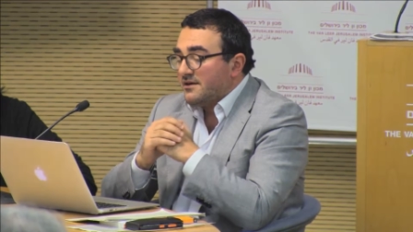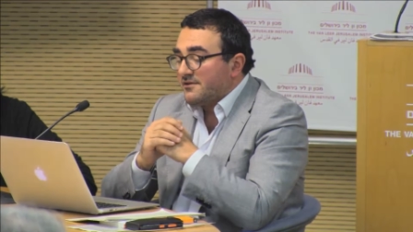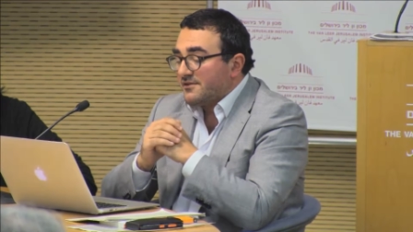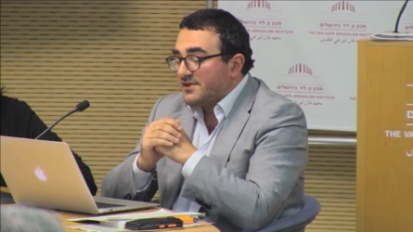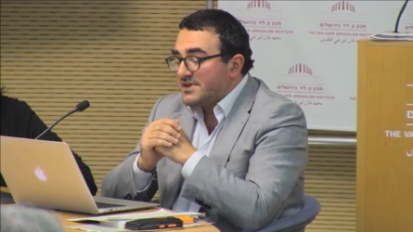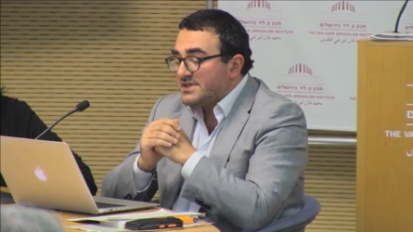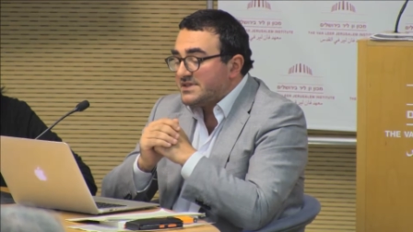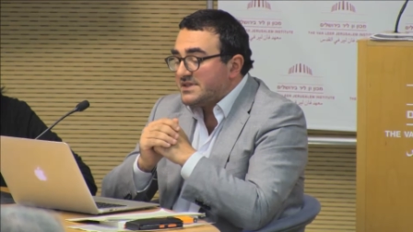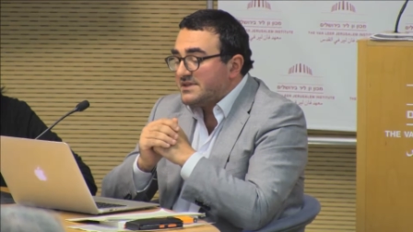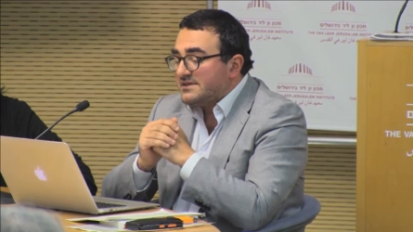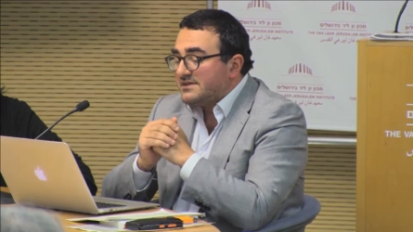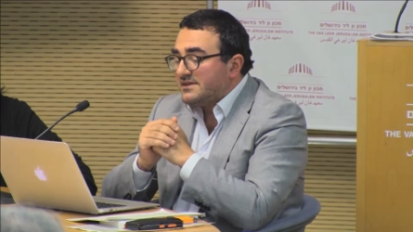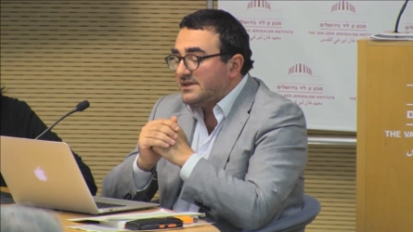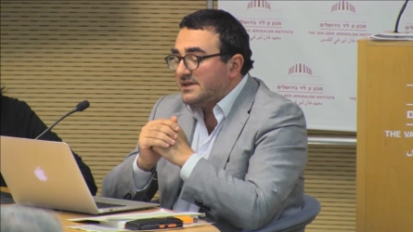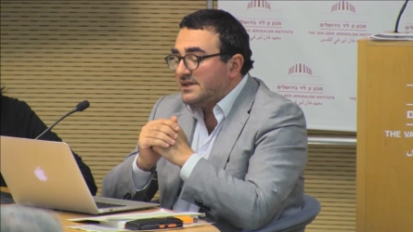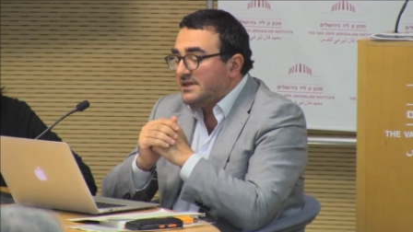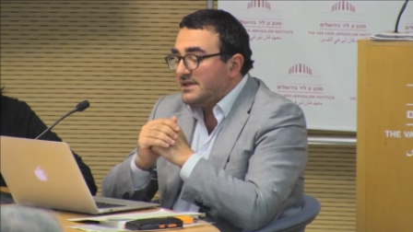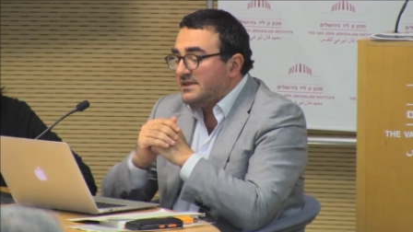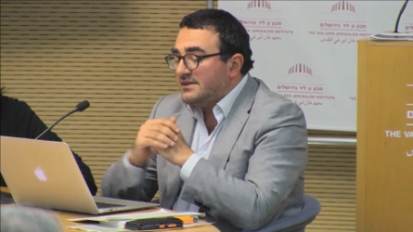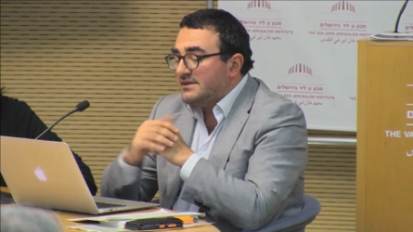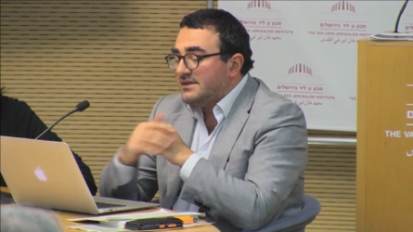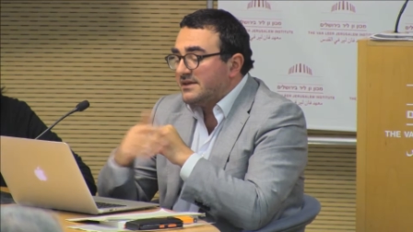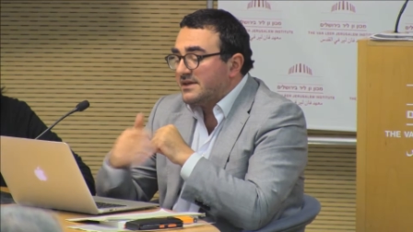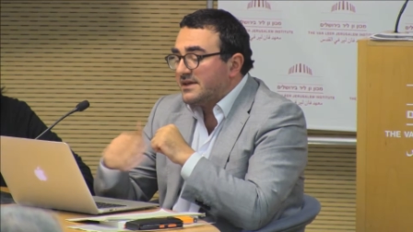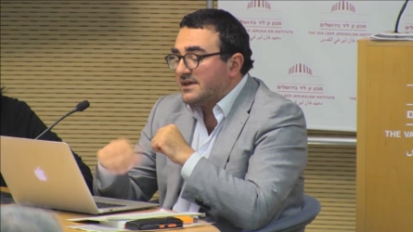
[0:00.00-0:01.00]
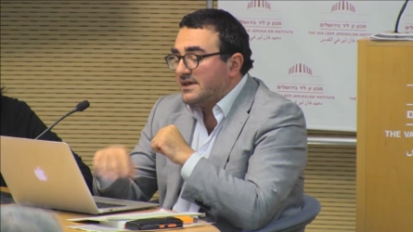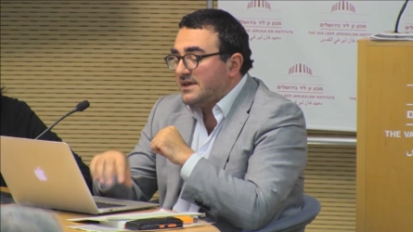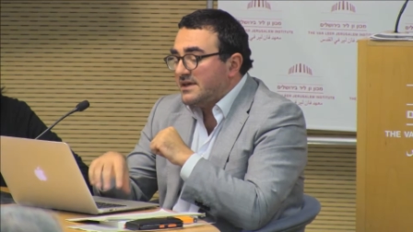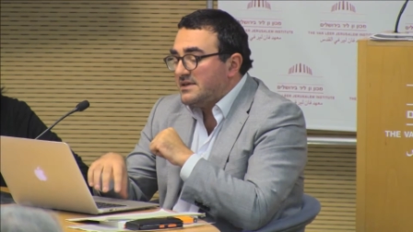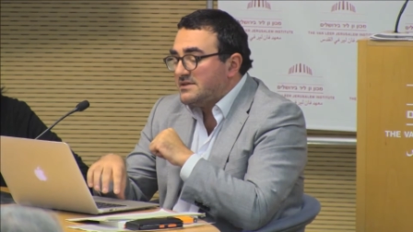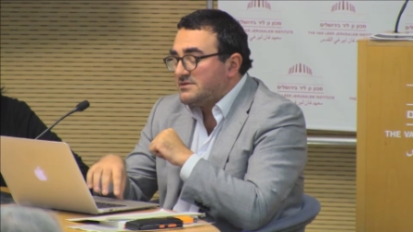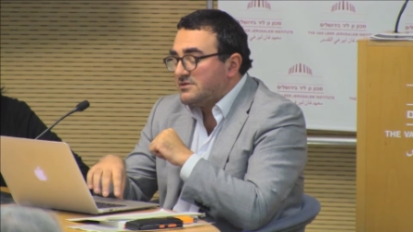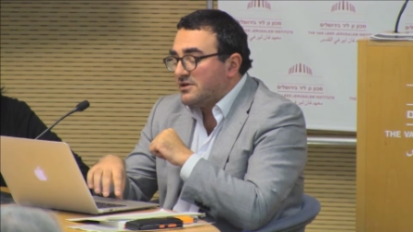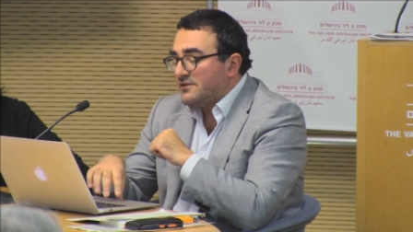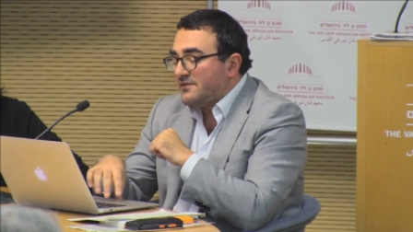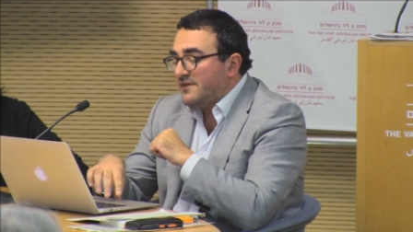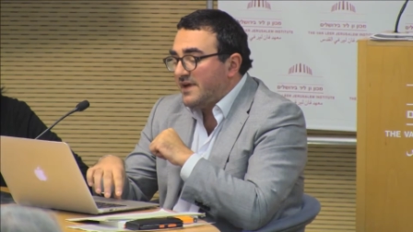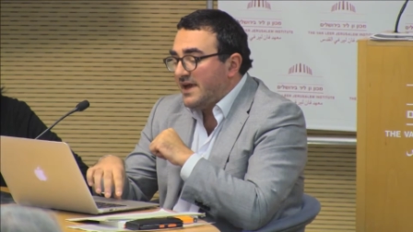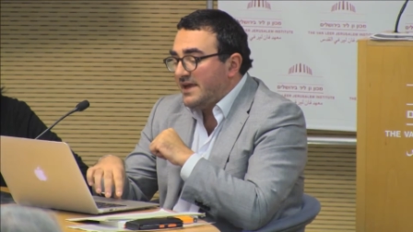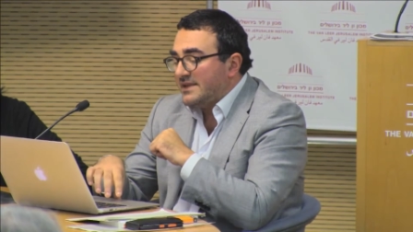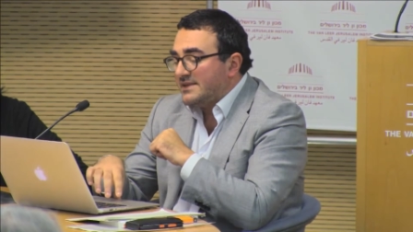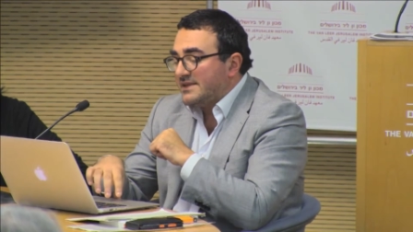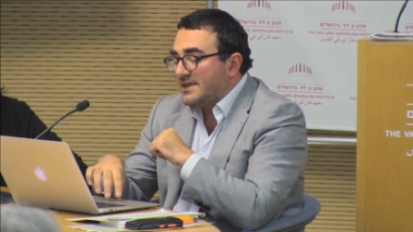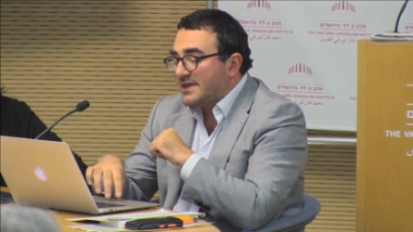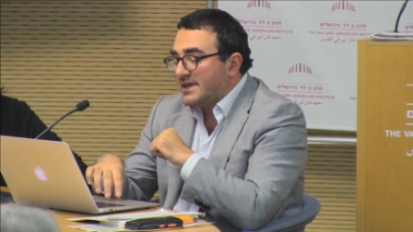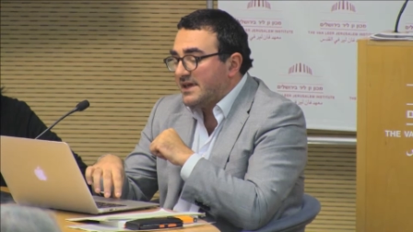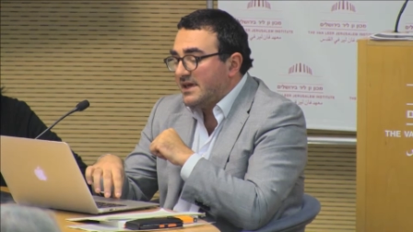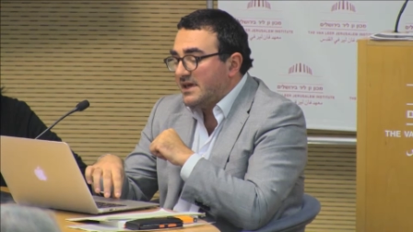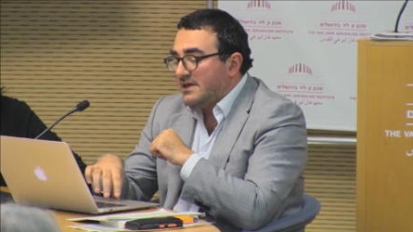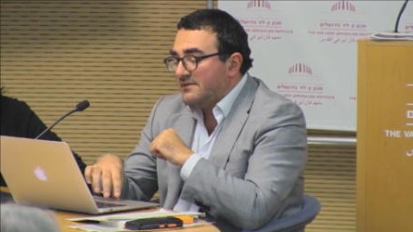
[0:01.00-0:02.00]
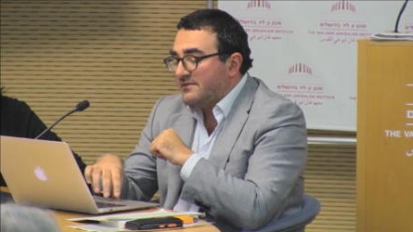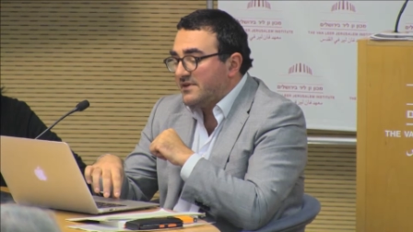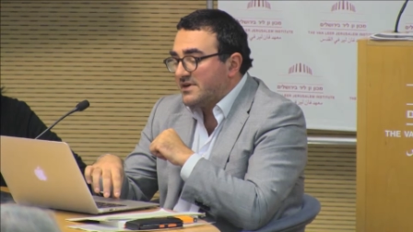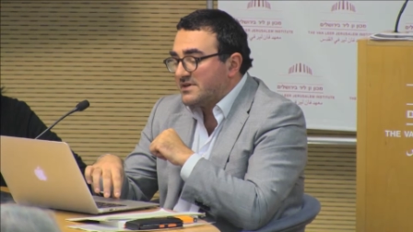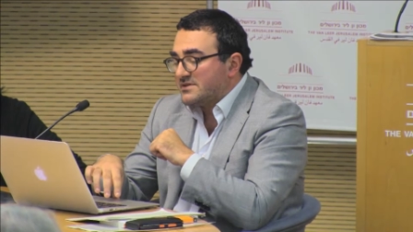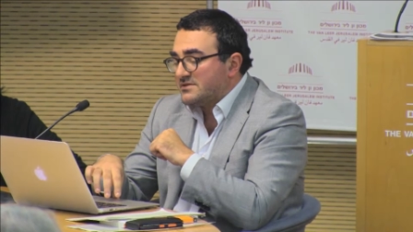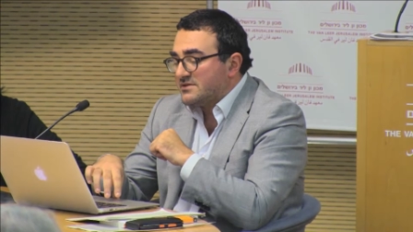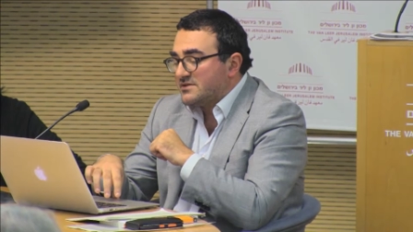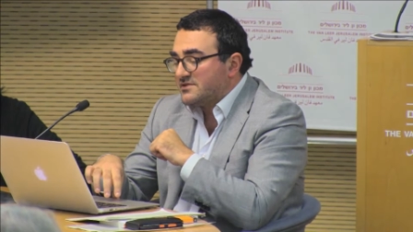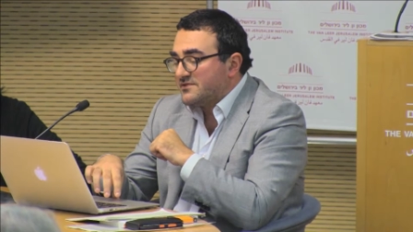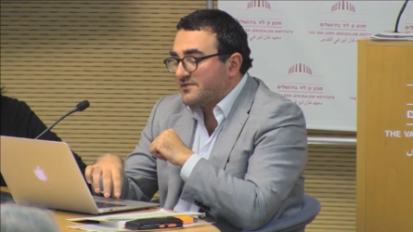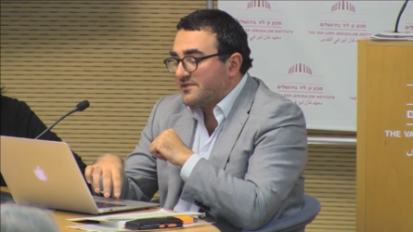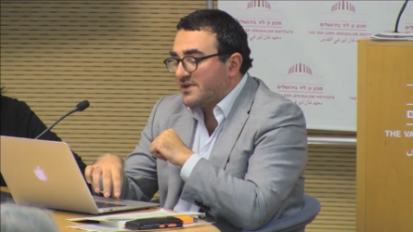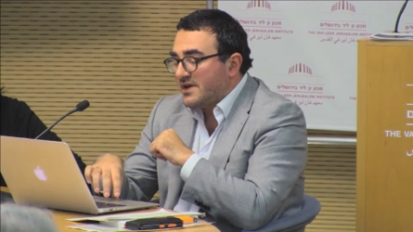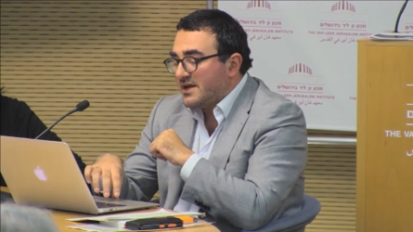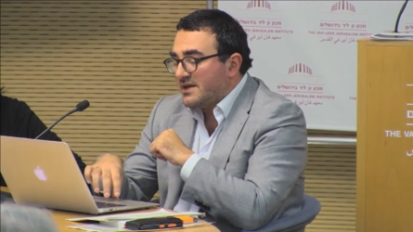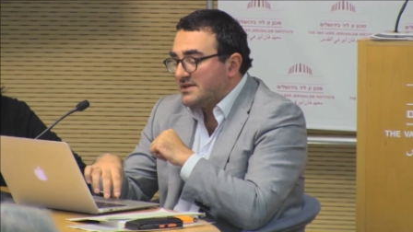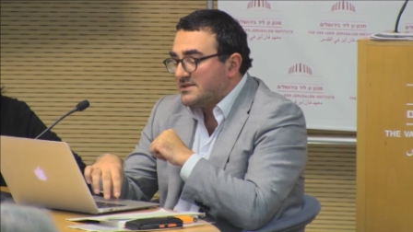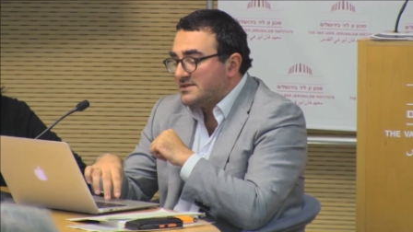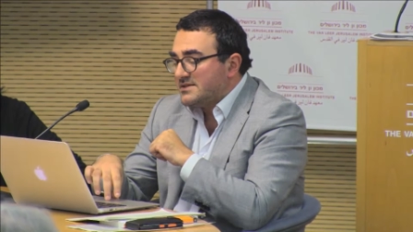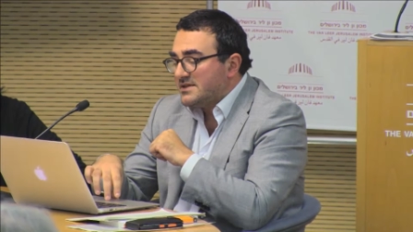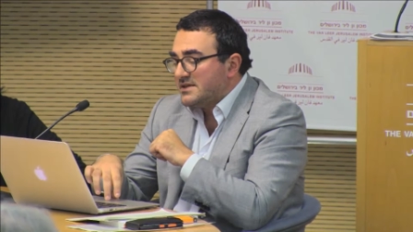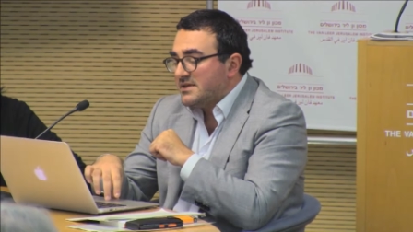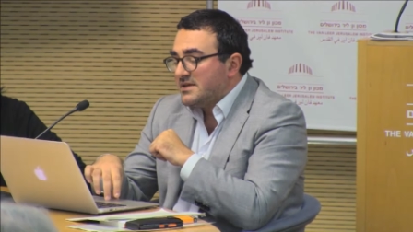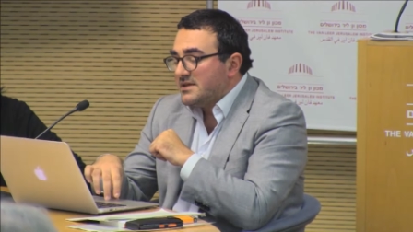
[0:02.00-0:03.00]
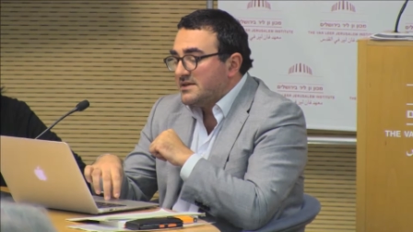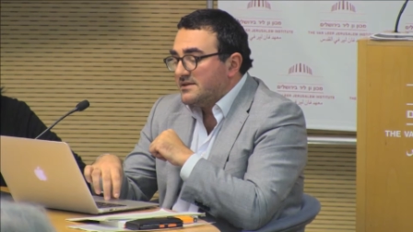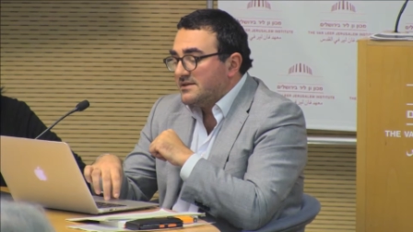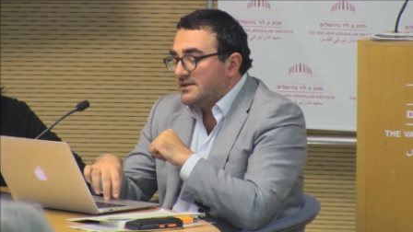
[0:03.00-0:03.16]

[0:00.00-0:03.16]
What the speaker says: Recently, in the case of NK versus France,